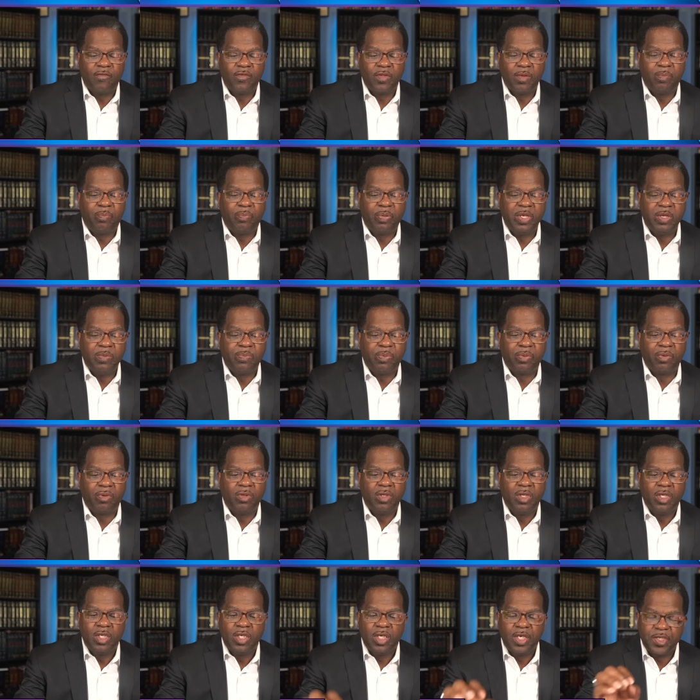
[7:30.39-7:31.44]
of the
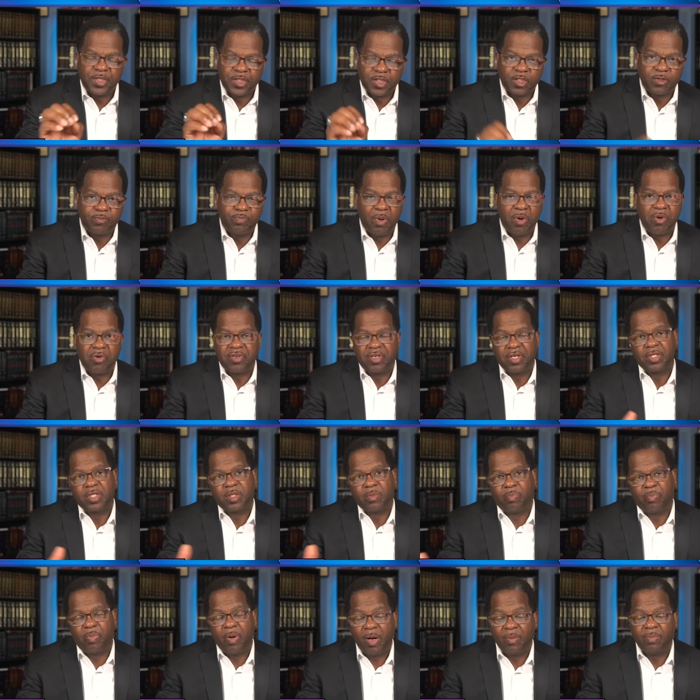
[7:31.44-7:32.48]
people. He spoke
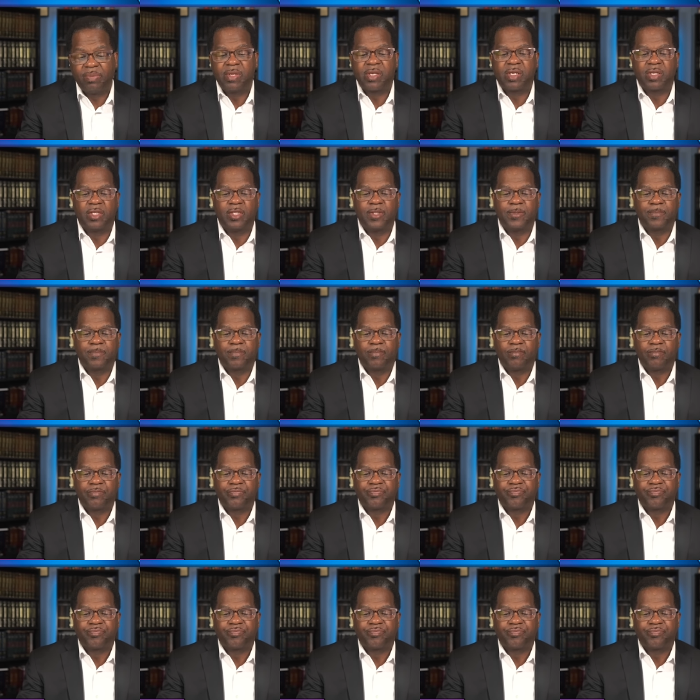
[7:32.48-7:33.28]
it publicly.